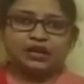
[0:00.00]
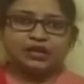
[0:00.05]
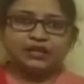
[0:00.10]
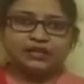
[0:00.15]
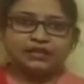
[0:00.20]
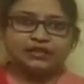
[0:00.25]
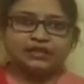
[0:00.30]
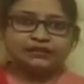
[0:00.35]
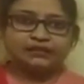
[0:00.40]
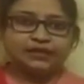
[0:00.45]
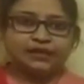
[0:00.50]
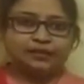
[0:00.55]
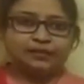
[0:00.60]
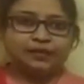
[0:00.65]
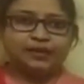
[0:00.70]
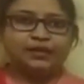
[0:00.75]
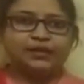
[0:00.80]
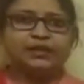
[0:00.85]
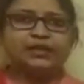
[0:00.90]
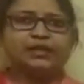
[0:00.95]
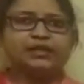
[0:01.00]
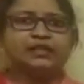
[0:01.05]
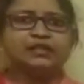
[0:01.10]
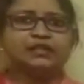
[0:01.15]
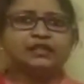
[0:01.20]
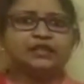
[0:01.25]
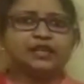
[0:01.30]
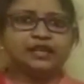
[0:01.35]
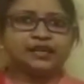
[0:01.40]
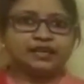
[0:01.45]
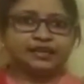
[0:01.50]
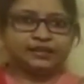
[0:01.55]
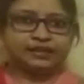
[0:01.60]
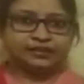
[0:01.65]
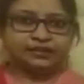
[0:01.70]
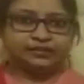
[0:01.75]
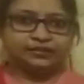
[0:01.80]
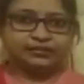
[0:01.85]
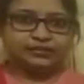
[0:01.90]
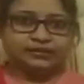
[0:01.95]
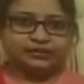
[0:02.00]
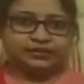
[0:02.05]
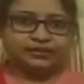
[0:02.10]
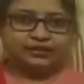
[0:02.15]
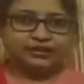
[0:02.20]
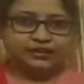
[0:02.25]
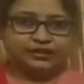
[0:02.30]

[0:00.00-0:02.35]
And your answer will be there.